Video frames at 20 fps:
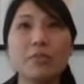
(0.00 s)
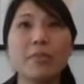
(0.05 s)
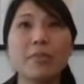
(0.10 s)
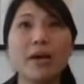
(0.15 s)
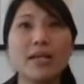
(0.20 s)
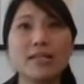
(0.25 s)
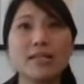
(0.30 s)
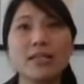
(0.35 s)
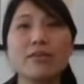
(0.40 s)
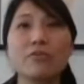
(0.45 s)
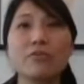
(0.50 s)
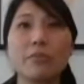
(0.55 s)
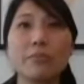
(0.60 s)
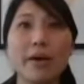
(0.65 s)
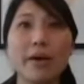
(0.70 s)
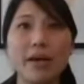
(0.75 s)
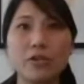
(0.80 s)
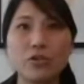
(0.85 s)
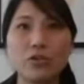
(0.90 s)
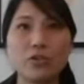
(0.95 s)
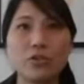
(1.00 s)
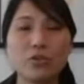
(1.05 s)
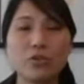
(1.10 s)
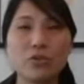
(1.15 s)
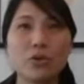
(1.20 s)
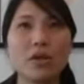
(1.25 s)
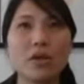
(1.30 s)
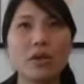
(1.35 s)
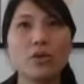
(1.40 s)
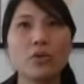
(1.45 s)
some basic information
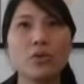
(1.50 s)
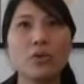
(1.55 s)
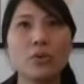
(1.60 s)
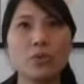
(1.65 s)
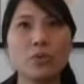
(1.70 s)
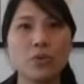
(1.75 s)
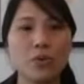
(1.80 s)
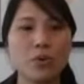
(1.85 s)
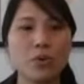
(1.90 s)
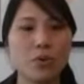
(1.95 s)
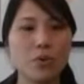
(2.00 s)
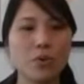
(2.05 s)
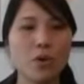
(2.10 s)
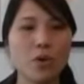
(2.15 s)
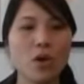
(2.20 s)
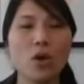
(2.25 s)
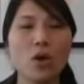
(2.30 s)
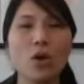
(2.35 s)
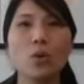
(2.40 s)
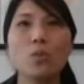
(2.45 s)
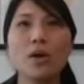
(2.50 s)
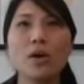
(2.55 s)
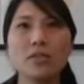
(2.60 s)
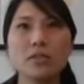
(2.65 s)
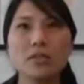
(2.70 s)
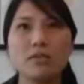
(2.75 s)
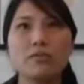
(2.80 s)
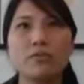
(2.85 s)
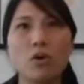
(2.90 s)
so that you know what's